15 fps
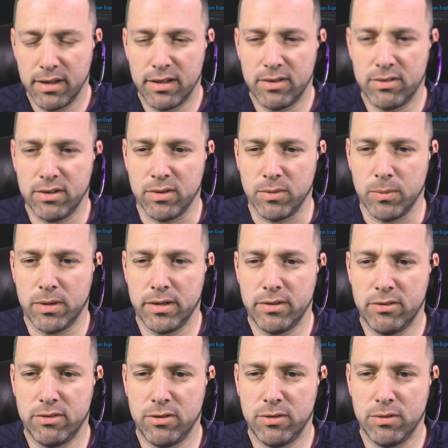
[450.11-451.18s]
see, 1,
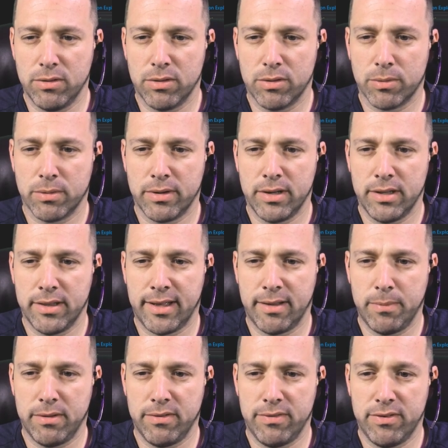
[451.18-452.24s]
2, 3, that'd
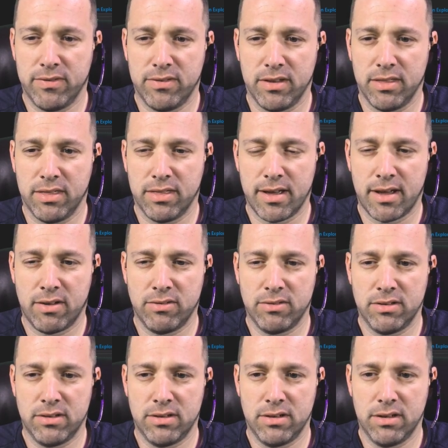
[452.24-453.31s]
be
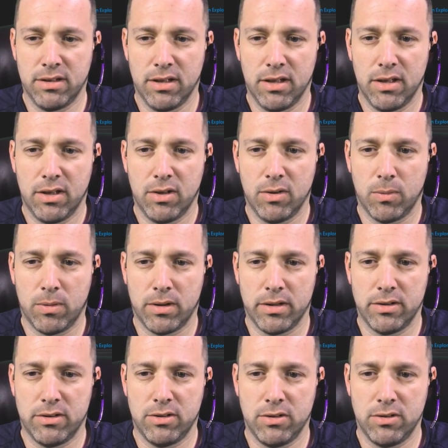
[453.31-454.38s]
50,000. 1,
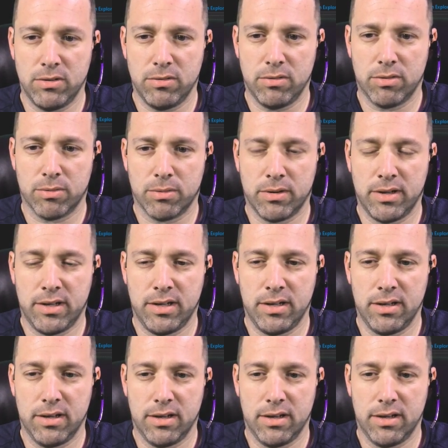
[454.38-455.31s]
2, 3,